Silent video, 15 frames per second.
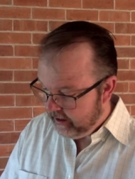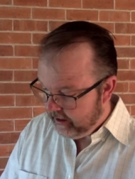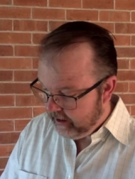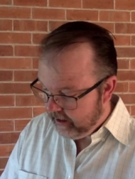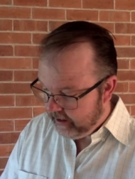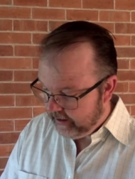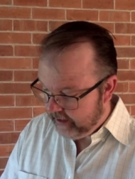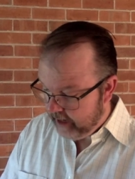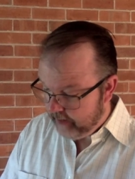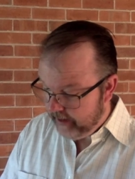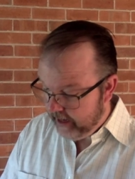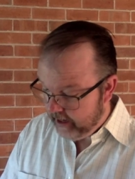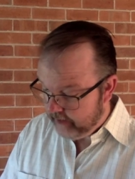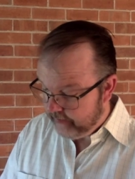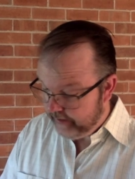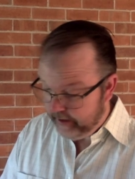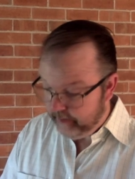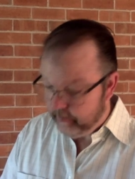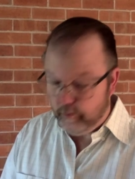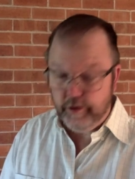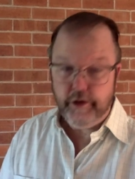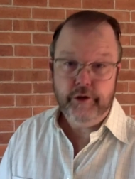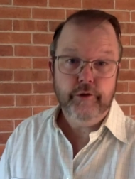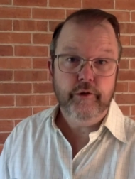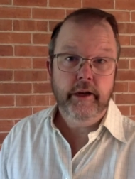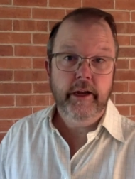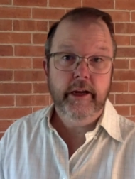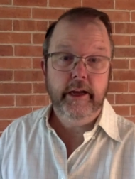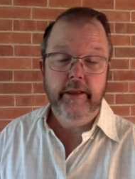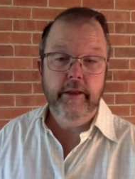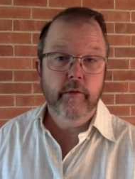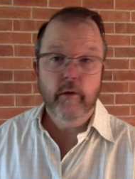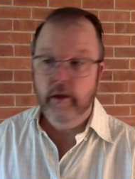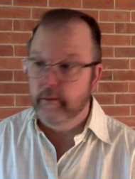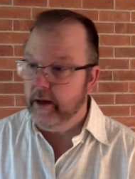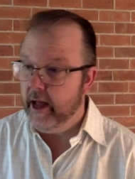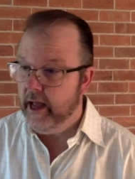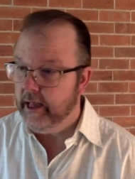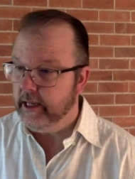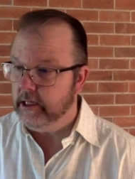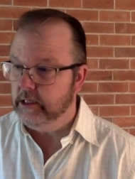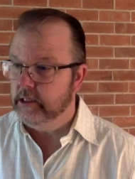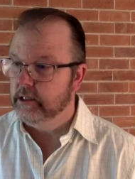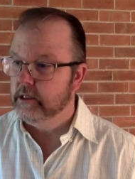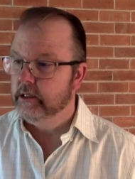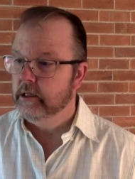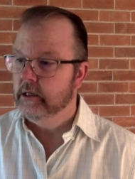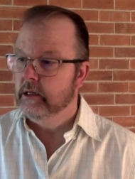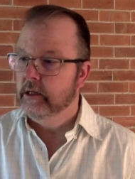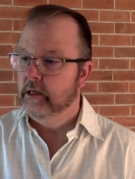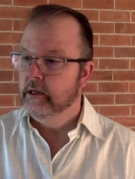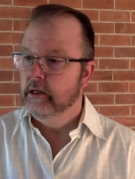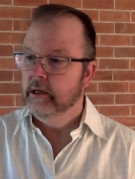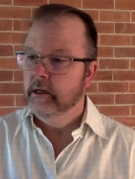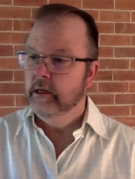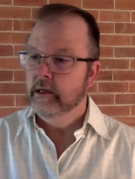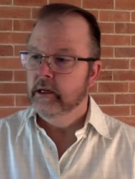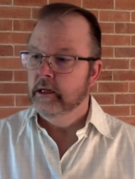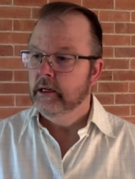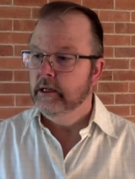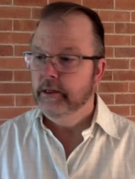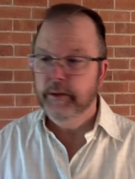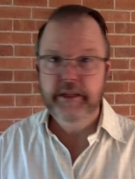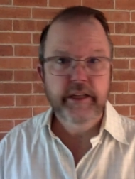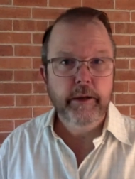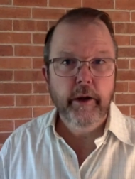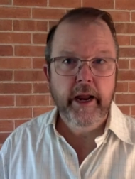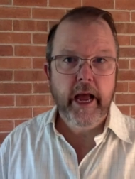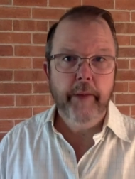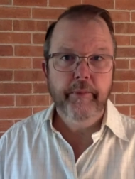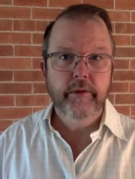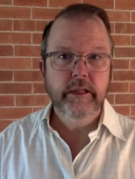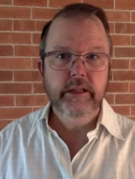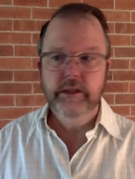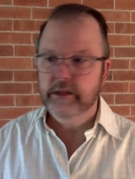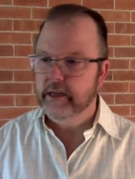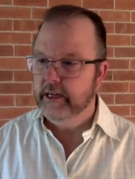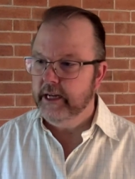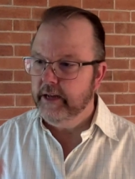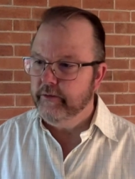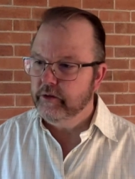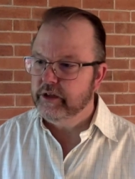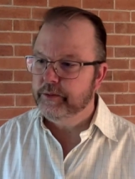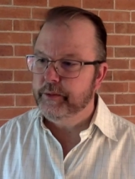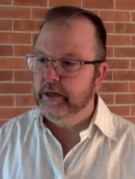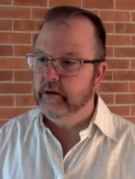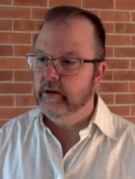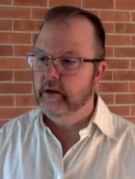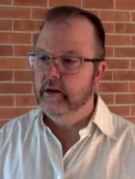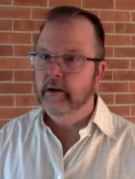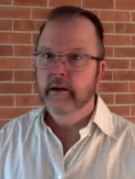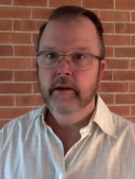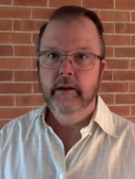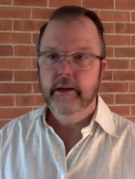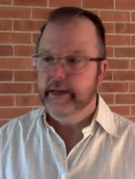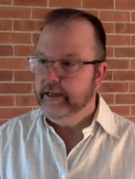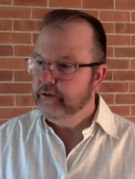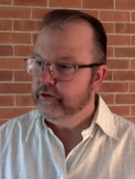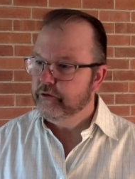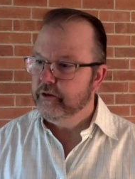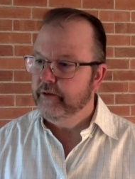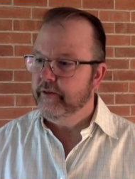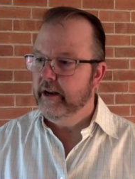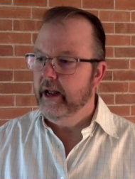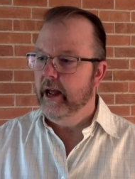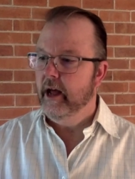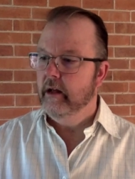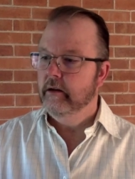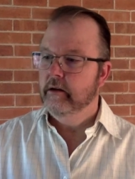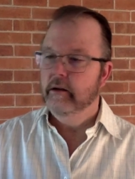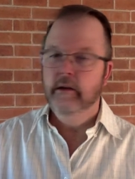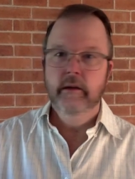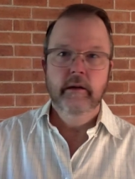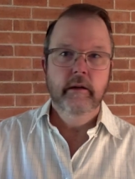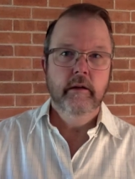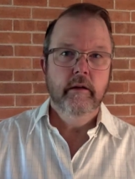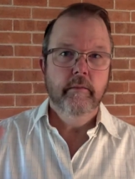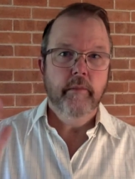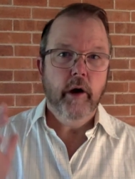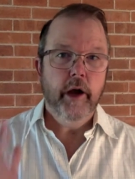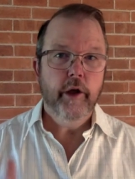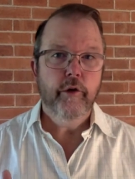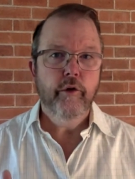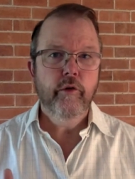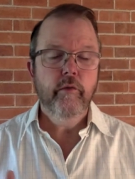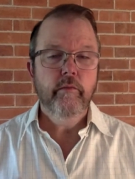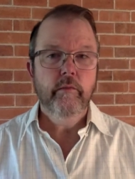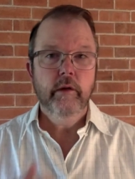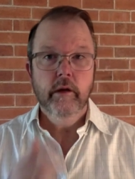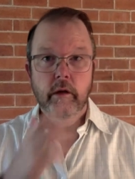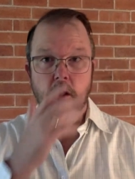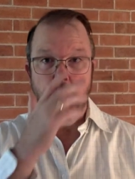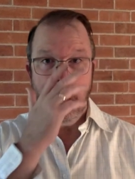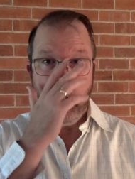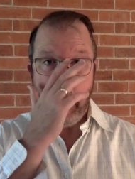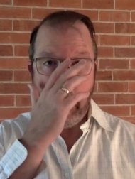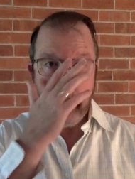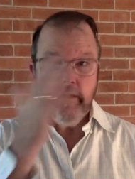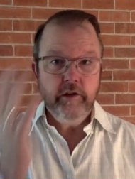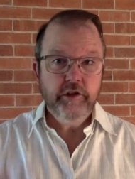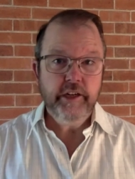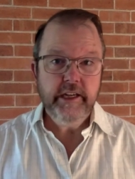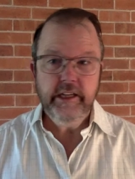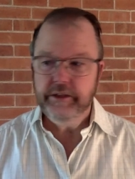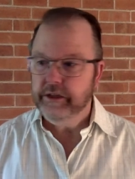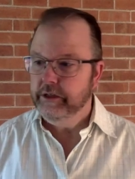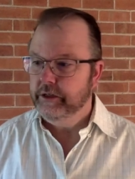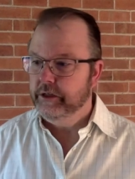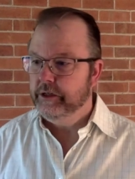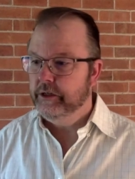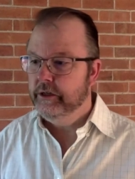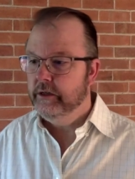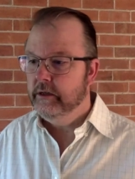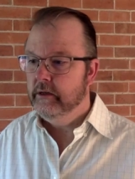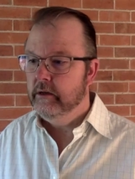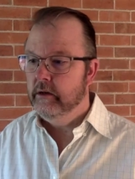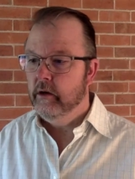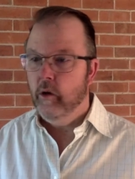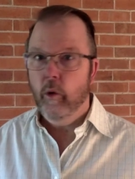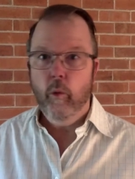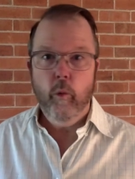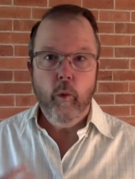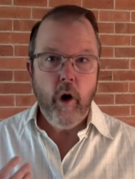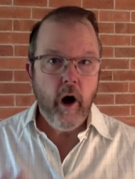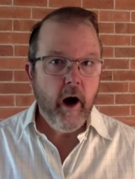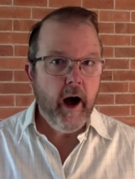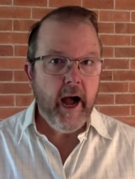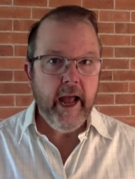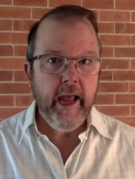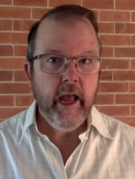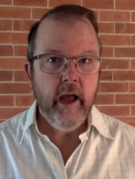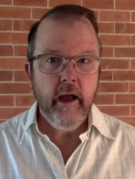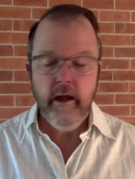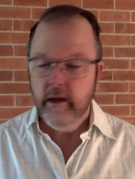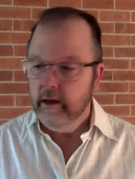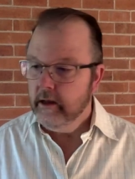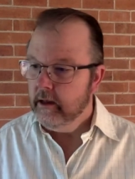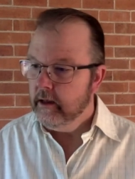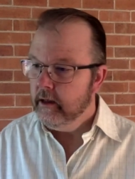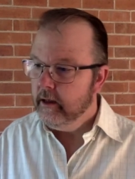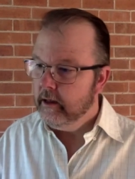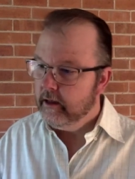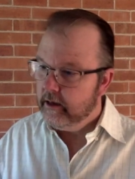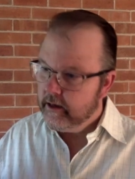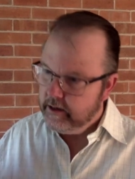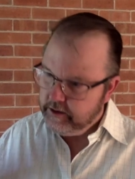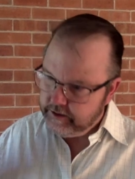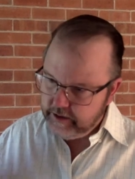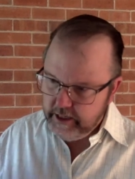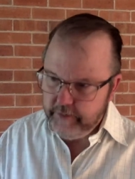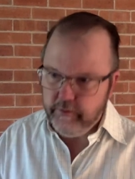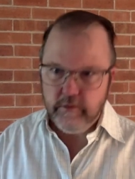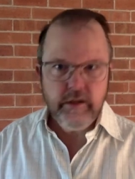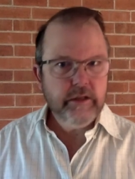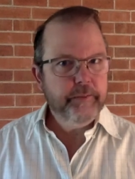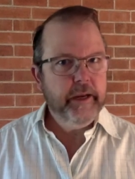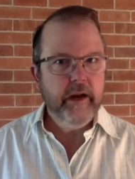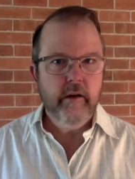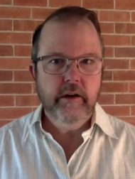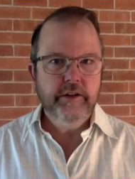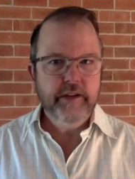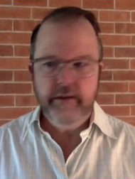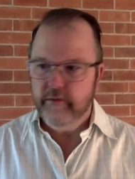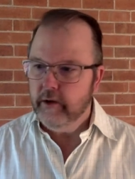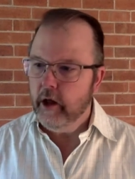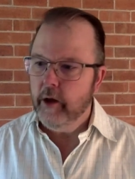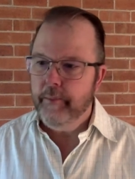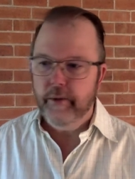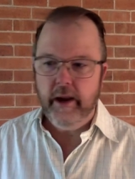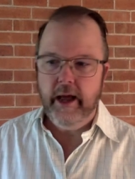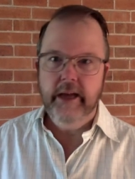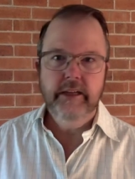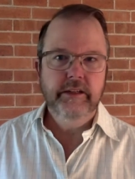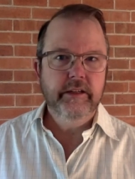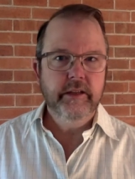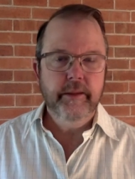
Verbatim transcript: and came out of him with a shriek, and they're all amazed. Do we see what happens? An evil spirit is driven out. By whom? Jesus. Why? Because evil spirits have no place in the